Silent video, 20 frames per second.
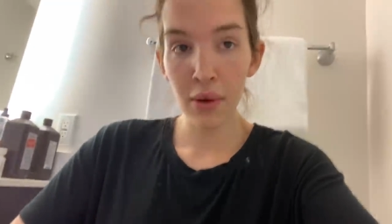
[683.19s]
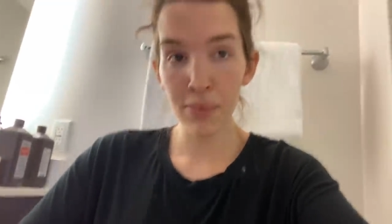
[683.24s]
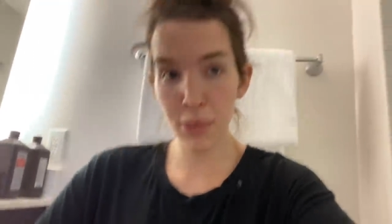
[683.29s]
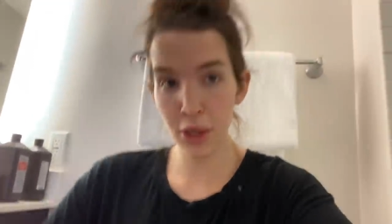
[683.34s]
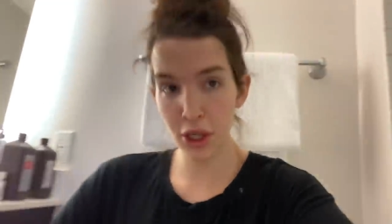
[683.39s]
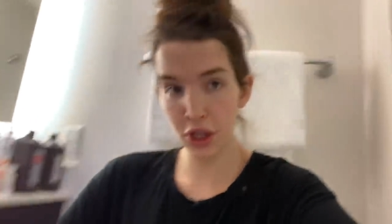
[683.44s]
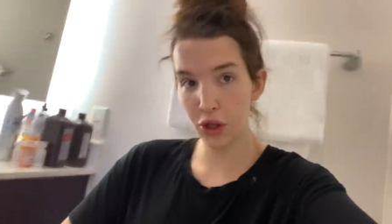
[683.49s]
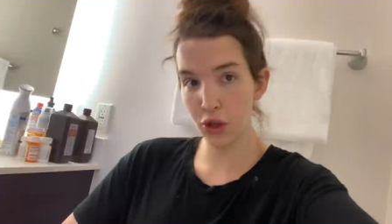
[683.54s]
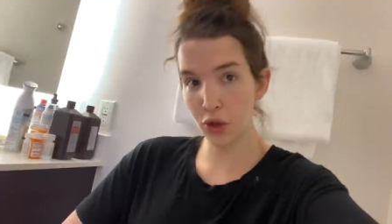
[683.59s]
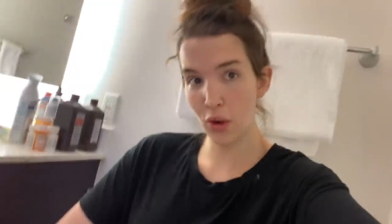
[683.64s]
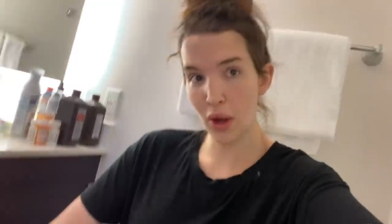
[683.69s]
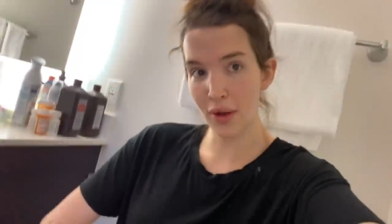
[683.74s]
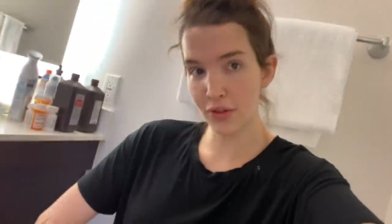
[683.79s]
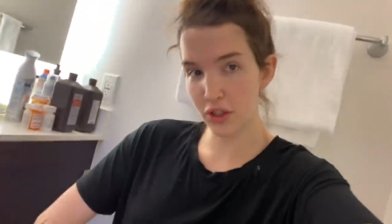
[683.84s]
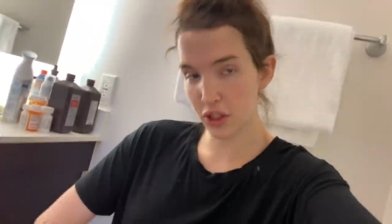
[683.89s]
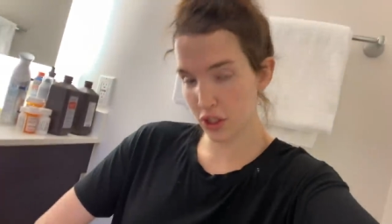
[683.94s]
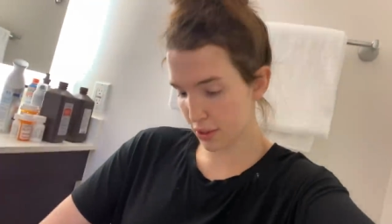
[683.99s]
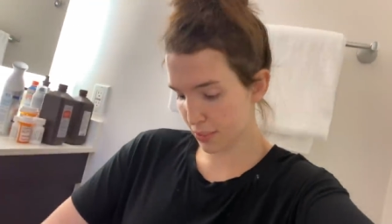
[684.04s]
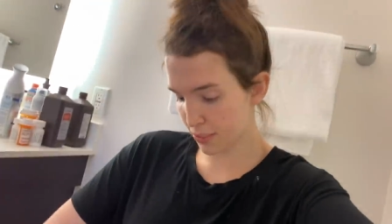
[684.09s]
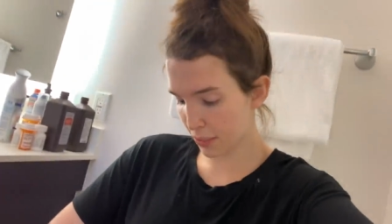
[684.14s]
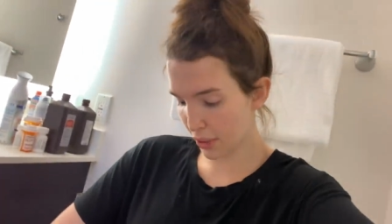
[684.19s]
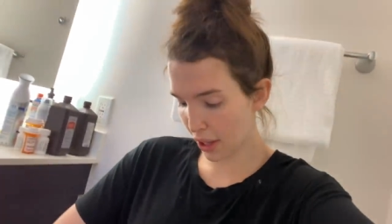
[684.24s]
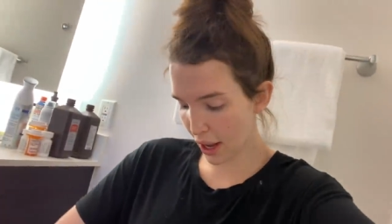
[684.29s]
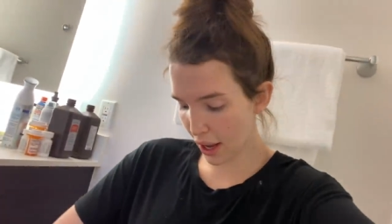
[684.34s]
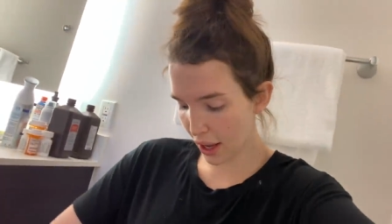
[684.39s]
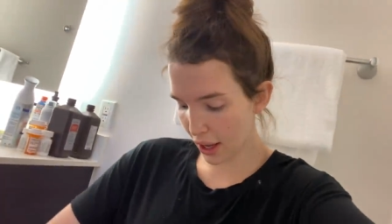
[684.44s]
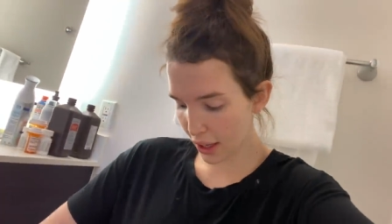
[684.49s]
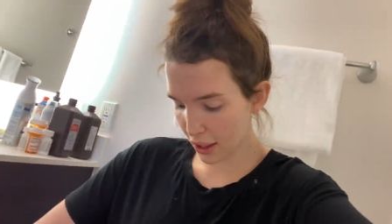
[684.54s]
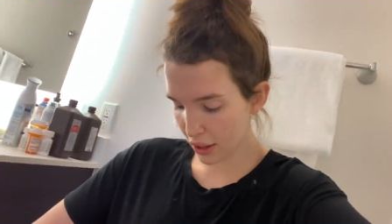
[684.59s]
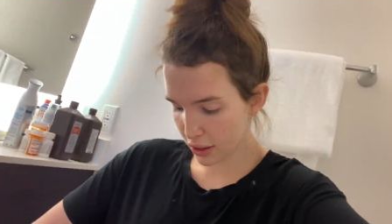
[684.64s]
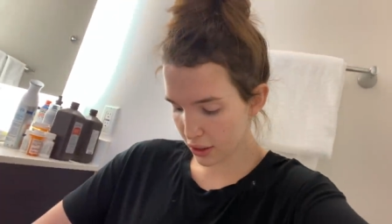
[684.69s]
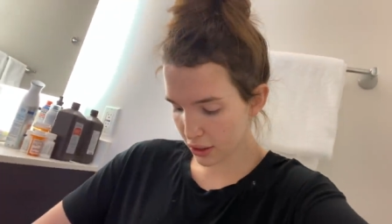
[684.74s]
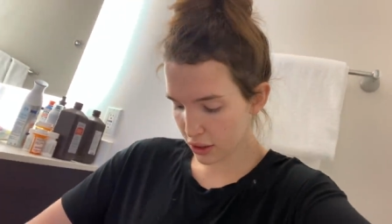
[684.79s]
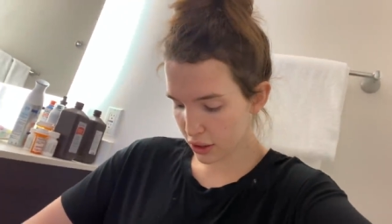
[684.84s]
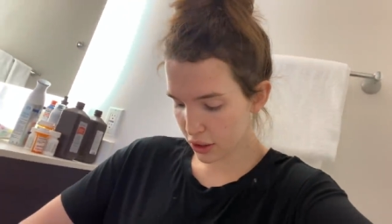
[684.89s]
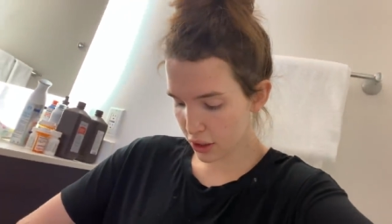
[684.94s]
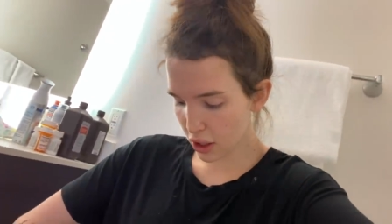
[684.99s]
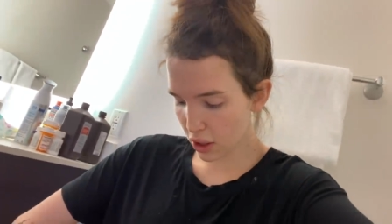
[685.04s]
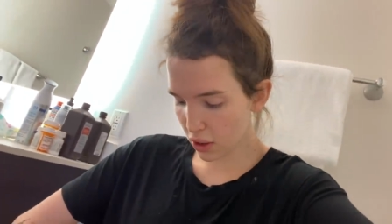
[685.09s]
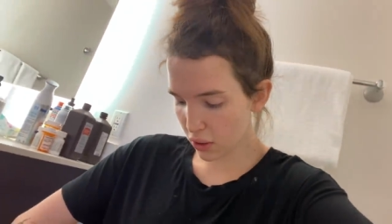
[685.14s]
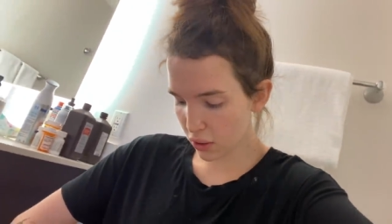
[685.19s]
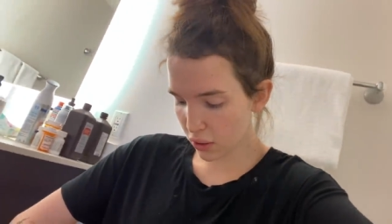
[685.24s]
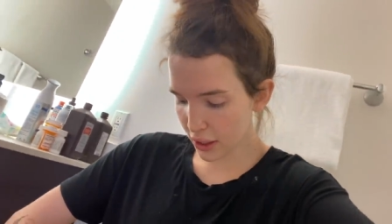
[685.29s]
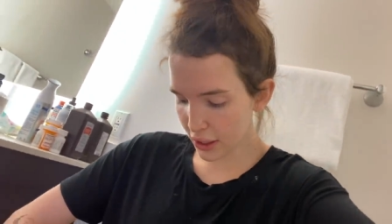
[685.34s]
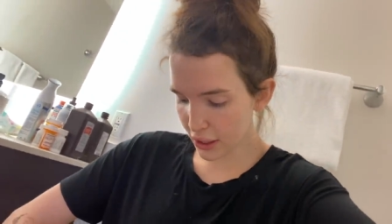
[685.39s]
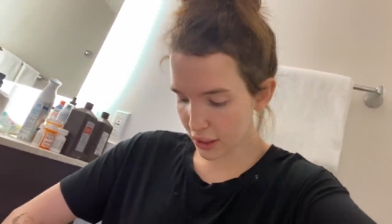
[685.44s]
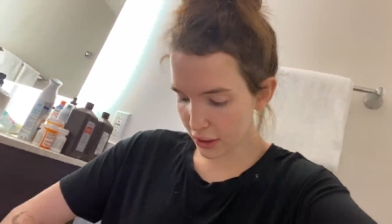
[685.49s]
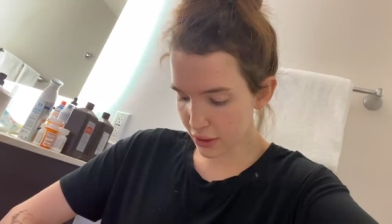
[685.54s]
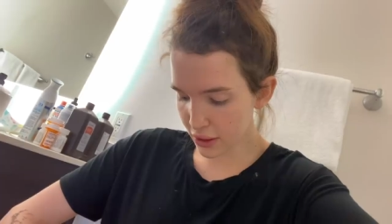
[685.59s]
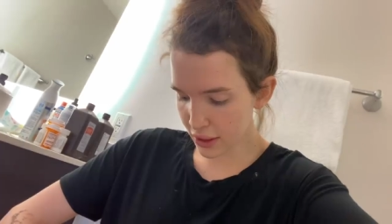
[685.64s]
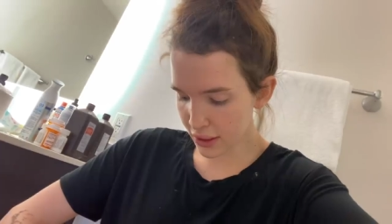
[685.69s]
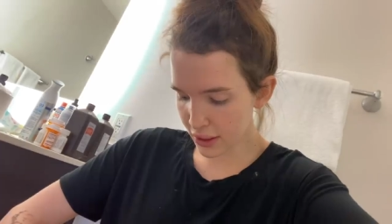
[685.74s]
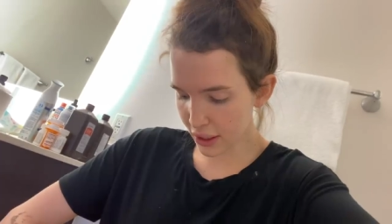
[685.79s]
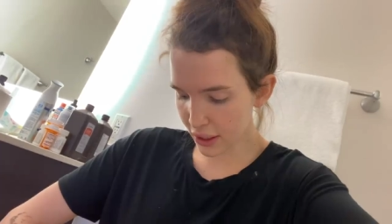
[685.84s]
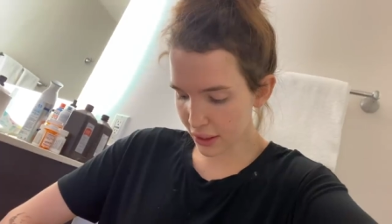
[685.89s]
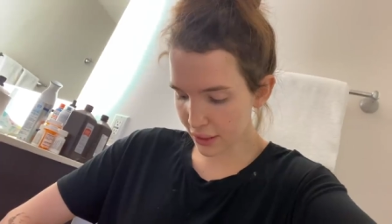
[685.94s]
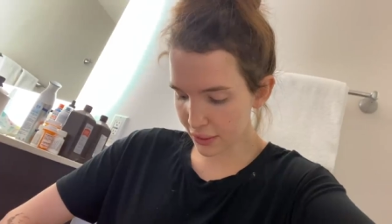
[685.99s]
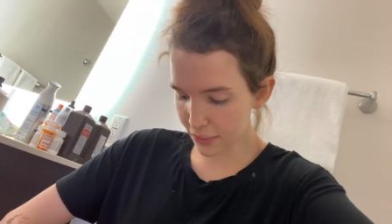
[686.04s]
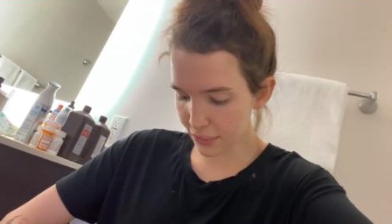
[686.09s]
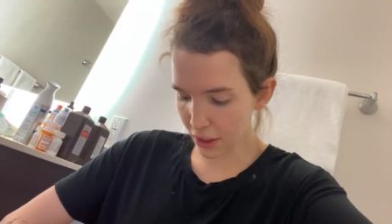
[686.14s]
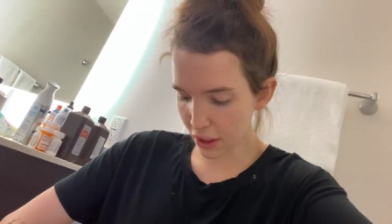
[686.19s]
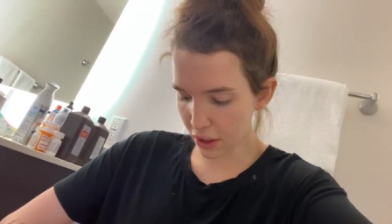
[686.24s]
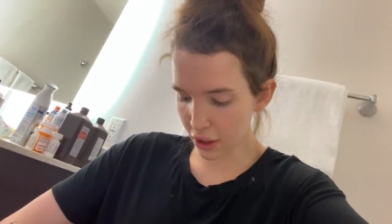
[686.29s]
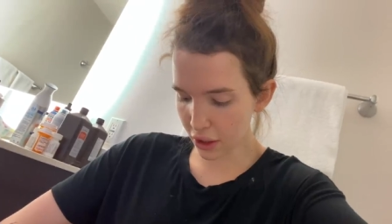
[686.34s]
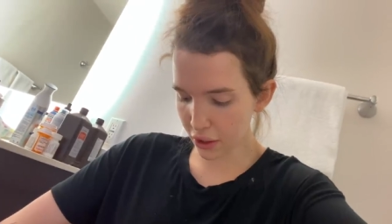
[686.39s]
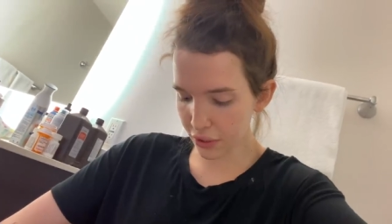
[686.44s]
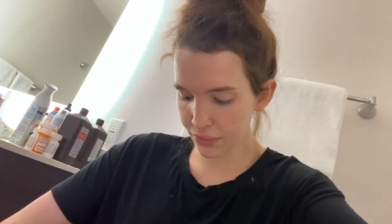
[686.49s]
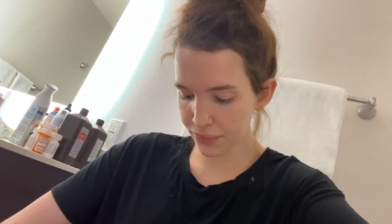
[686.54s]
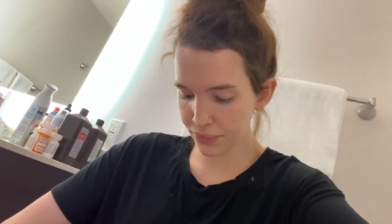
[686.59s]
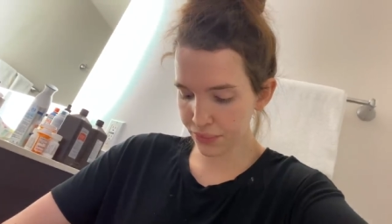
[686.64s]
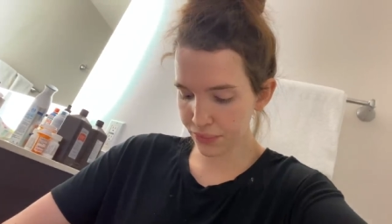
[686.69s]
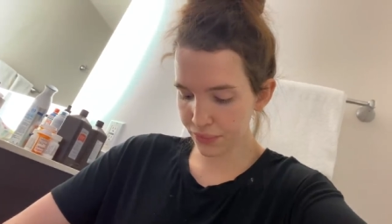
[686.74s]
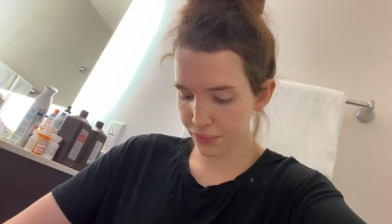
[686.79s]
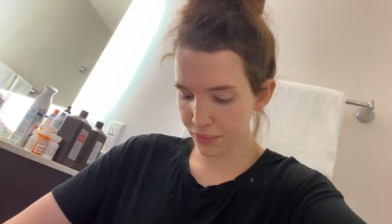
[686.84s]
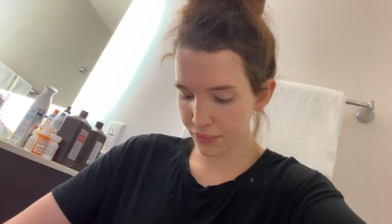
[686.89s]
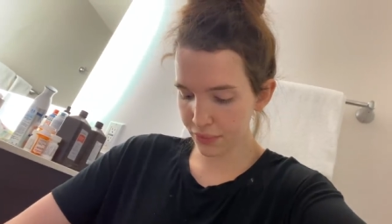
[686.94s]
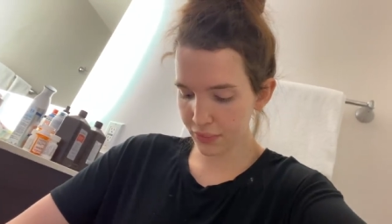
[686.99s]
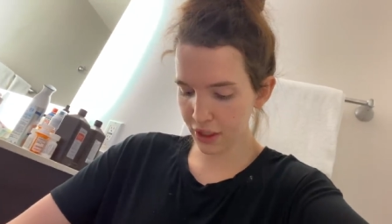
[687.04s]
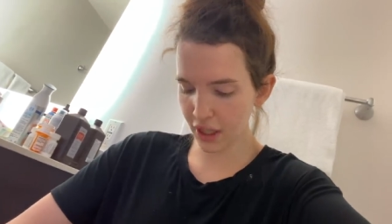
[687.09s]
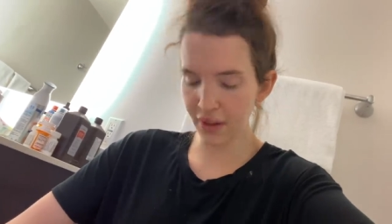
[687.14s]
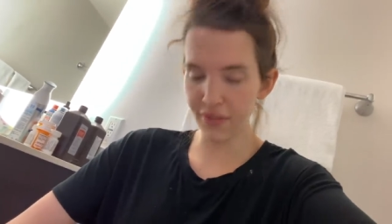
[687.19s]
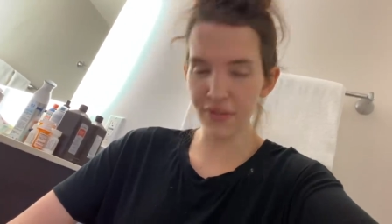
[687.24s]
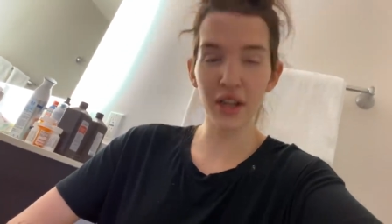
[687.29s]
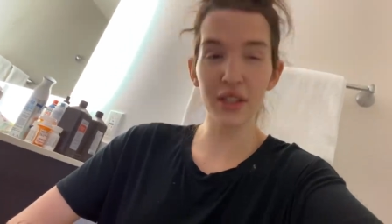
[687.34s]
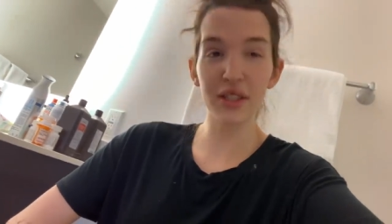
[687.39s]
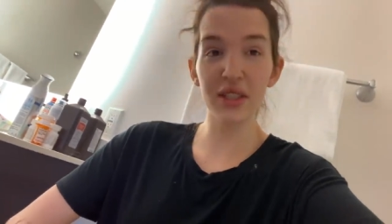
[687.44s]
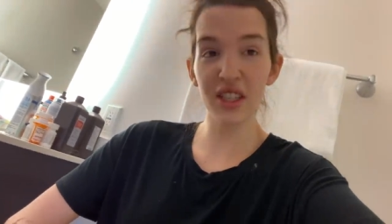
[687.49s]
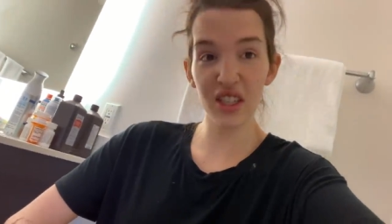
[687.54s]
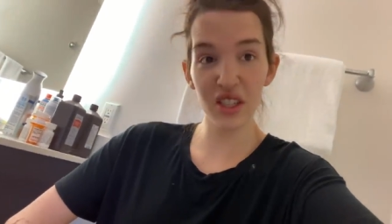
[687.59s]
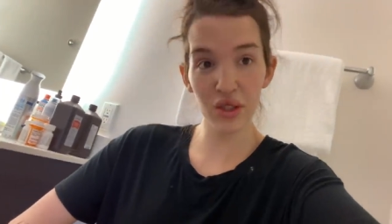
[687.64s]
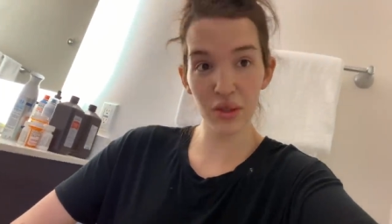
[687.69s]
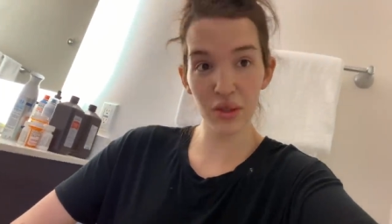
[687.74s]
but you have to spray so it doesn't, I don't know, get infected or